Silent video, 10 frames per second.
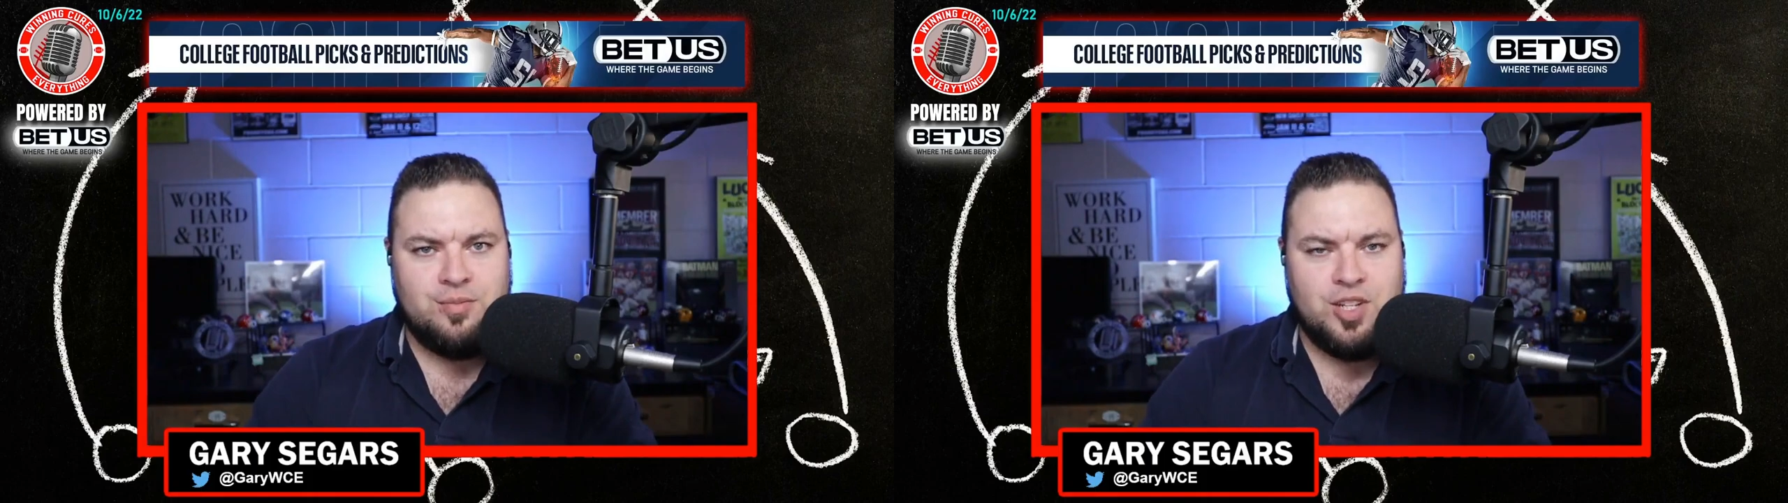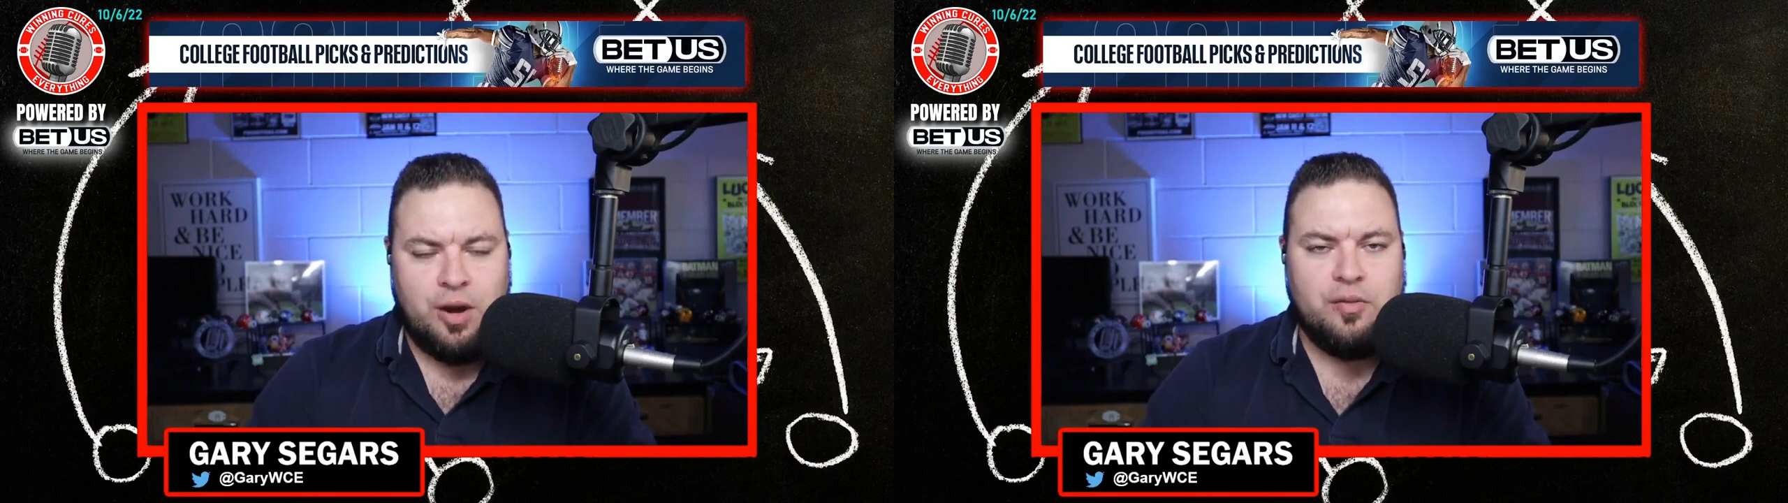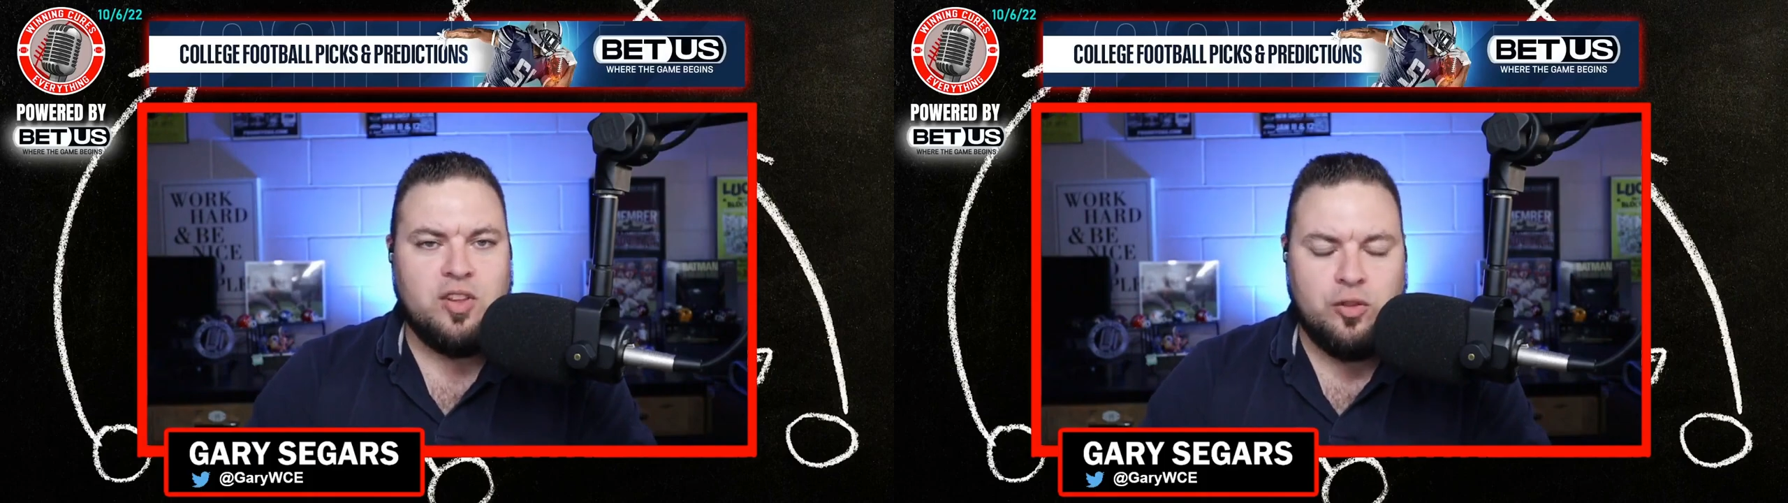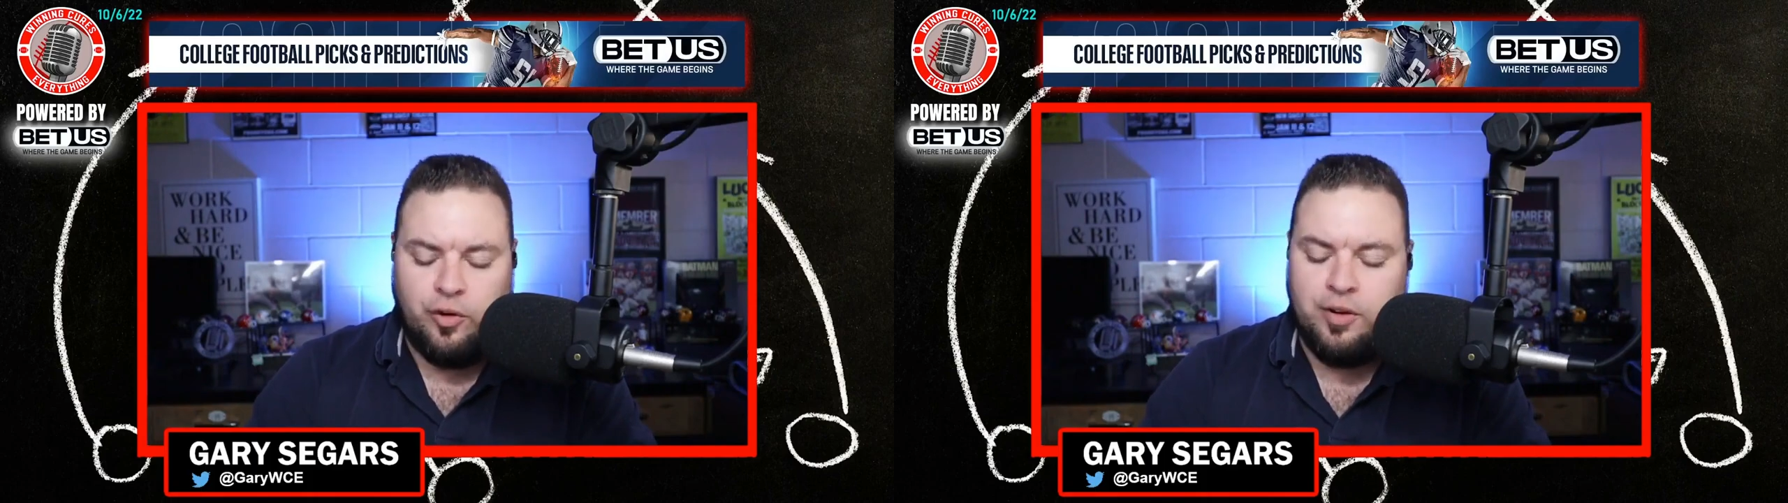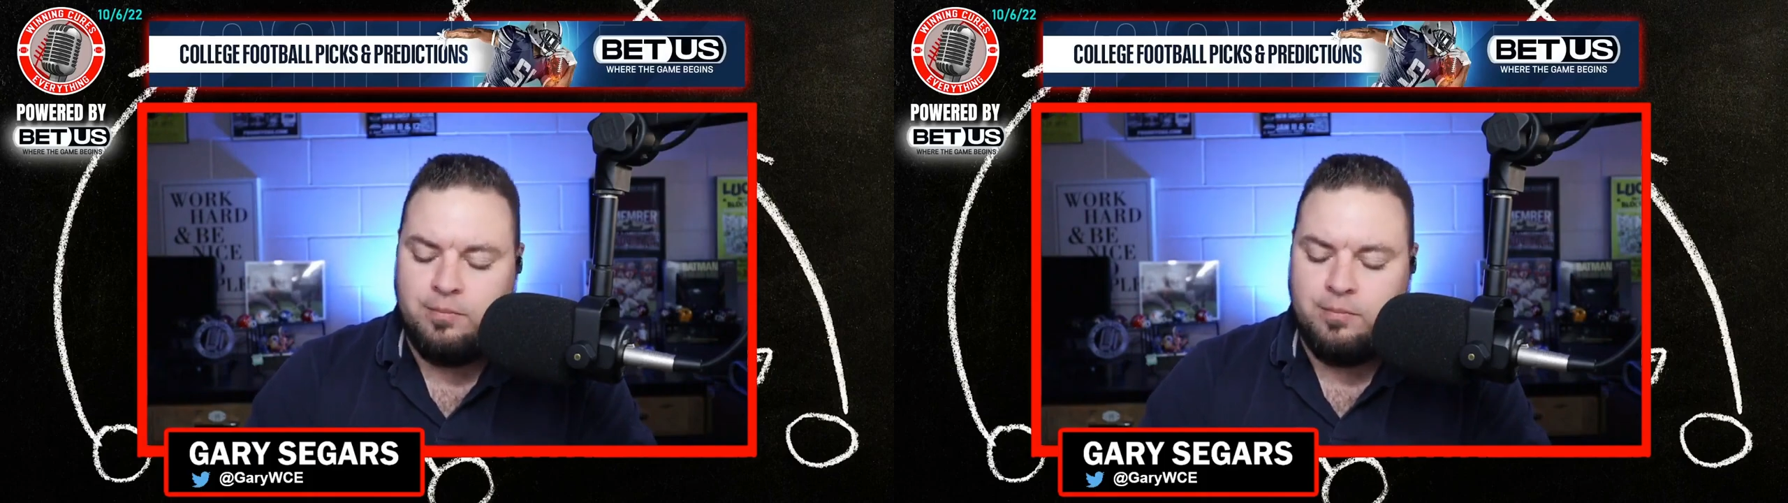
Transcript: to cover the three.